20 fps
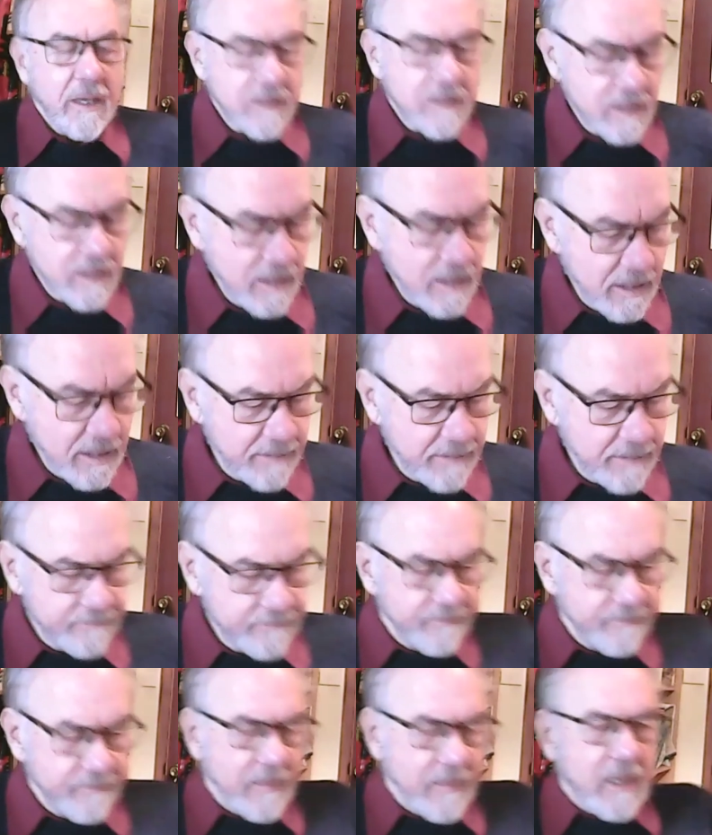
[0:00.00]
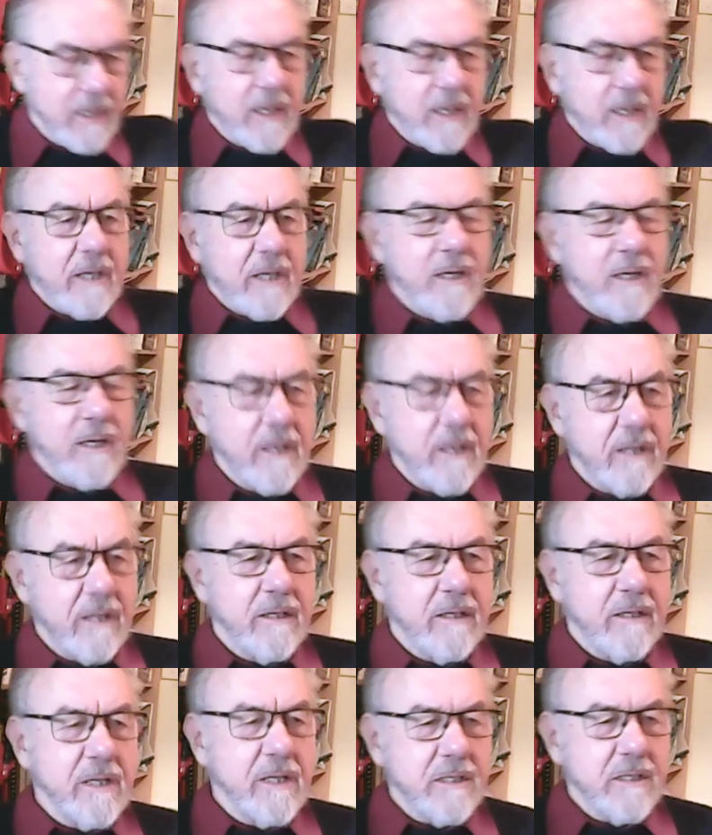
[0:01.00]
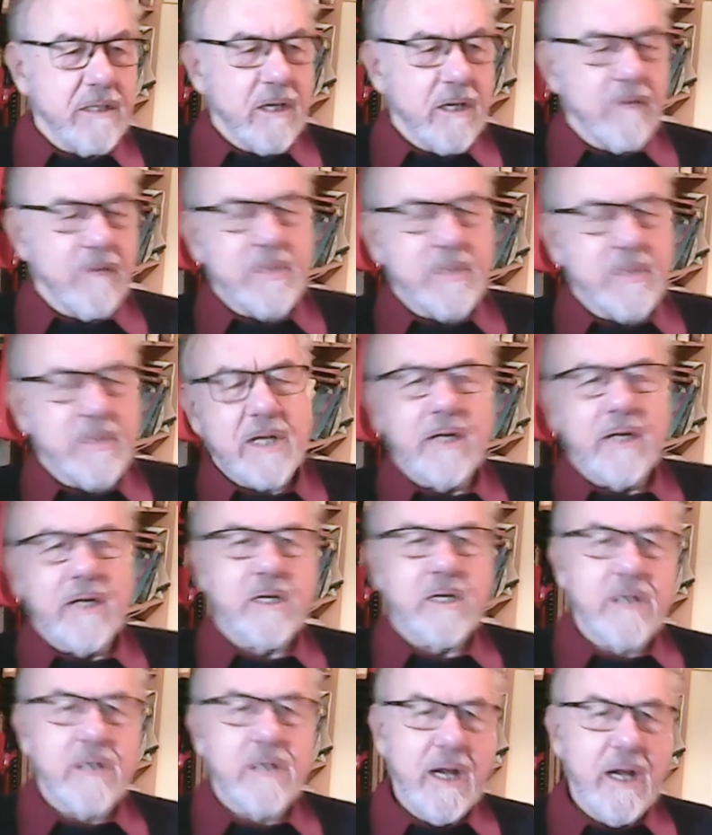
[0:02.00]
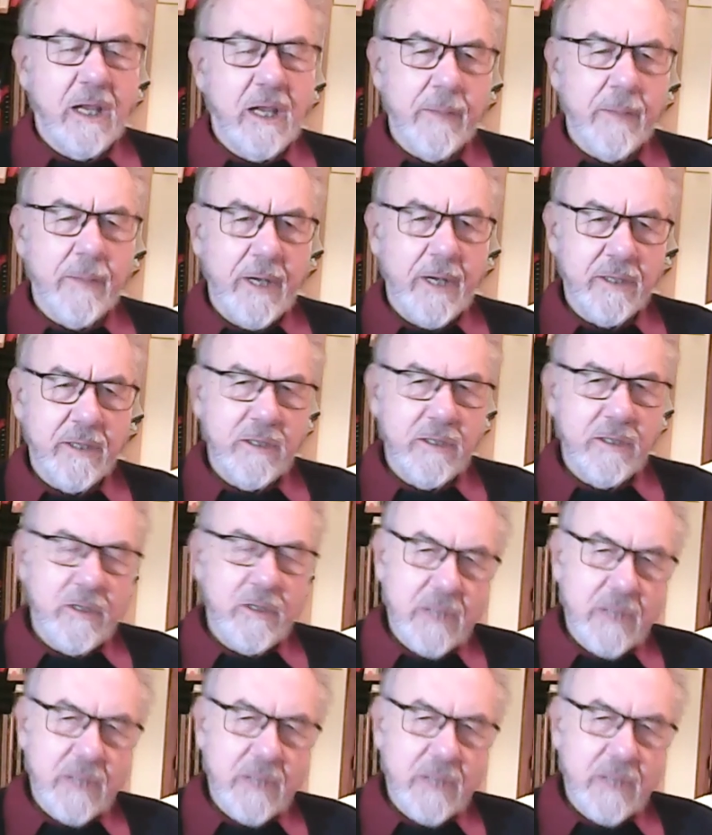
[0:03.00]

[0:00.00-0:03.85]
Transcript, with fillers: um, there's a lot of misunderstanding about zoos.